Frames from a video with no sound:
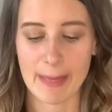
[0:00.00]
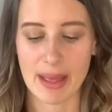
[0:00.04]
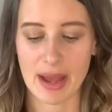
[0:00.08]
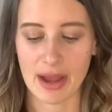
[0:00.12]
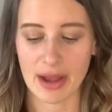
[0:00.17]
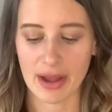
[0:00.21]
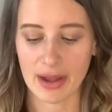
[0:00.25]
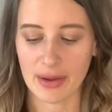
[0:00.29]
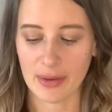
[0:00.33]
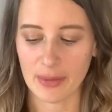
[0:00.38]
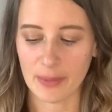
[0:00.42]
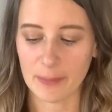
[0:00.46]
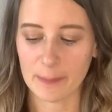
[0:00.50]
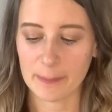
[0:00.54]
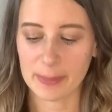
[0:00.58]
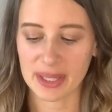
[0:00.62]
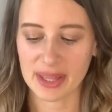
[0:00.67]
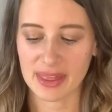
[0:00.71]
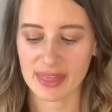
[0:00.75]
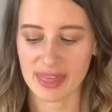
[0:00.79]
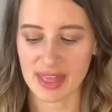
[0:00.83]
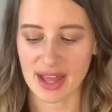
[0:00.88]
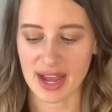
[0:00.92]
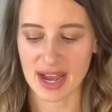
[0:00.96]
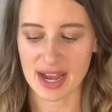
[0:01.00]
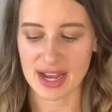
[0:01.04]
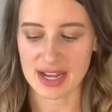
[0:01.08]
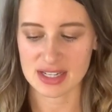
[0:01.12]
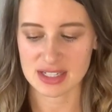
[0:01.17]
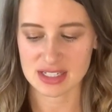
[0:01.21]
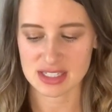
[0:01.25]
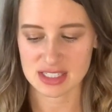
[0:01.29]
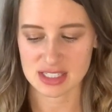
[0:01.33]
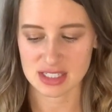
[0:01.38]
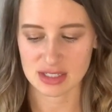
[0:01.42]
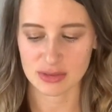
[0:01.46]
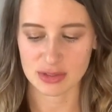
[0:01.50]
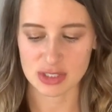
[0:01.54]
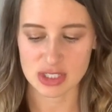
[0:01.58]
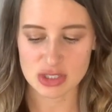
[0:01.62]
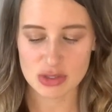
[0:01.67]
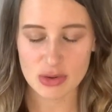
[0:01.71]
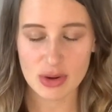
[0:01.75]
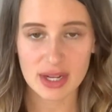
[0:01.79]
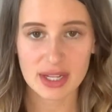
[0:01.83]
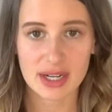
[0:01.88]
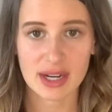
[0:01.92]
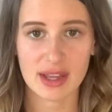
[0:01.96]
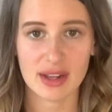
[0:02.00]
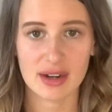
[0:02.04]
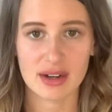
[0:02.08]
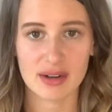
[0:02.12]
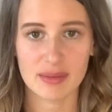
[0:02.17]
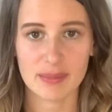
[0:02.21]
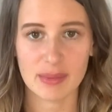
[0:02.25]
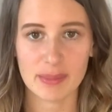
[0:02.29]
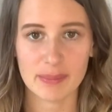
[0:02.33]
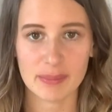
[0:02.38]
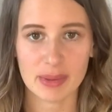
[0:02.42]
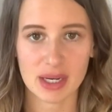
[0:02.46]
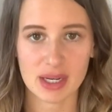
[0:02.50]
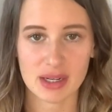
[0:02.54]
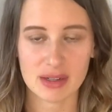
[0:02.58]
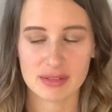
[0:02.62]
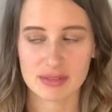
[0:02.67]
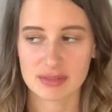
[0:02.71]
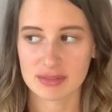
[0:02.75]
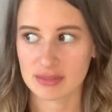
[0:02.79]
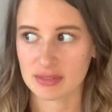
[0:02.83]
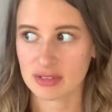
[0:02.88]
I hope that you enjoyed, and remember,